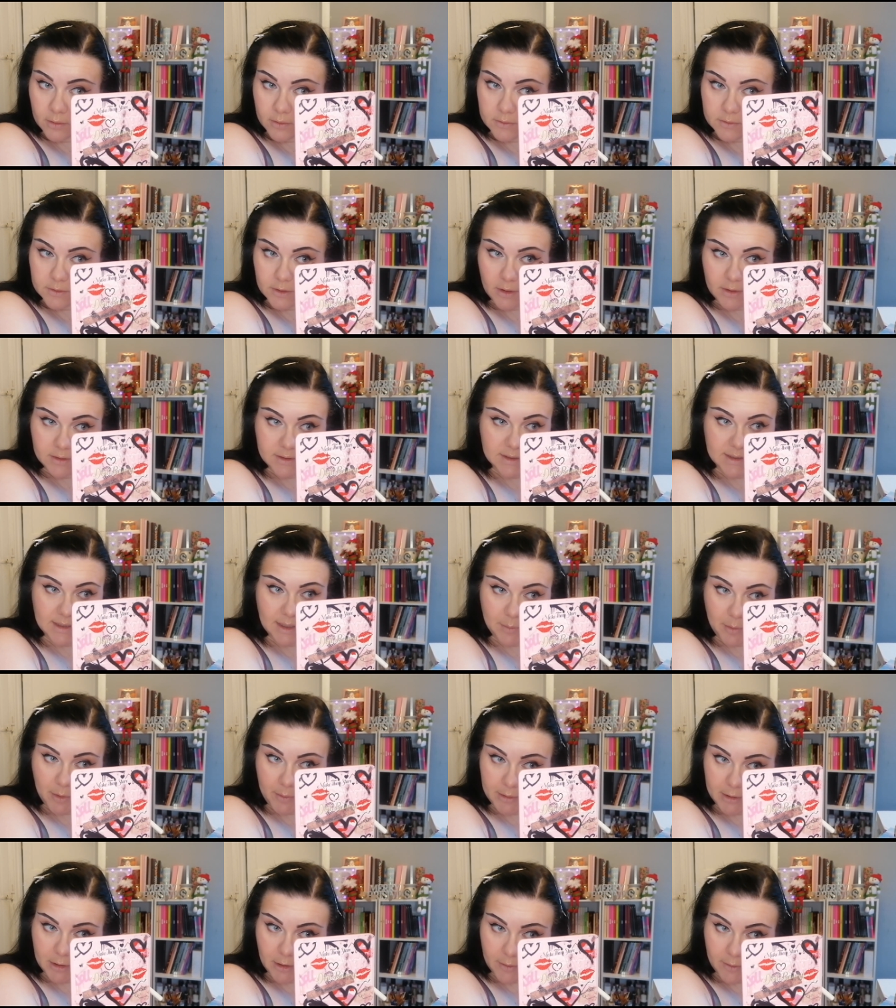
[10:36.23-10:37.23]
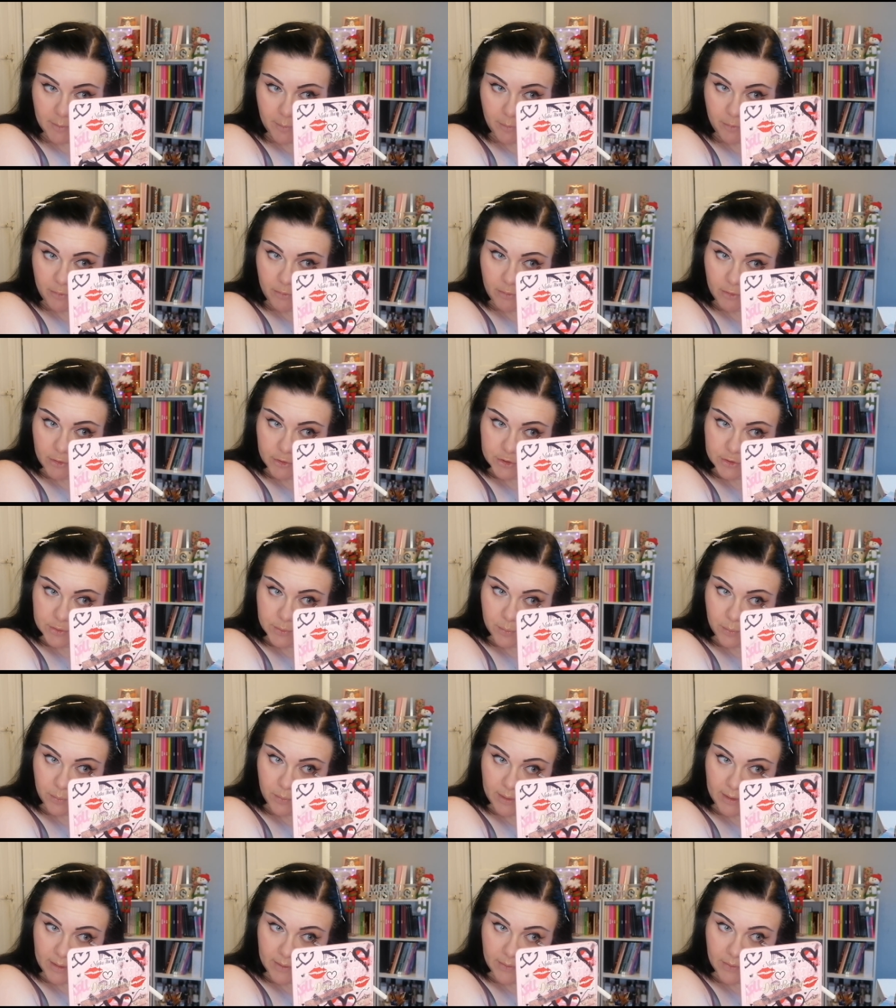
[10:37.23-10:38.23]
So I'd say probably like the brush
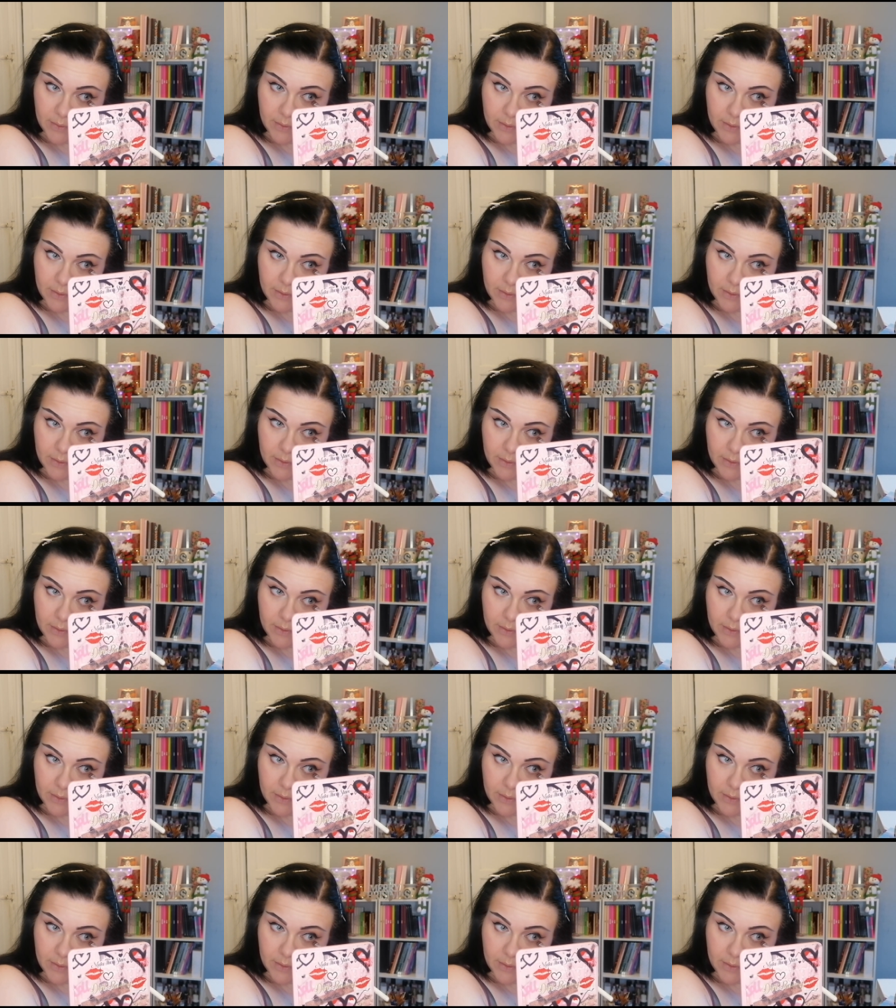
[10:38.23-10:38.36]
width.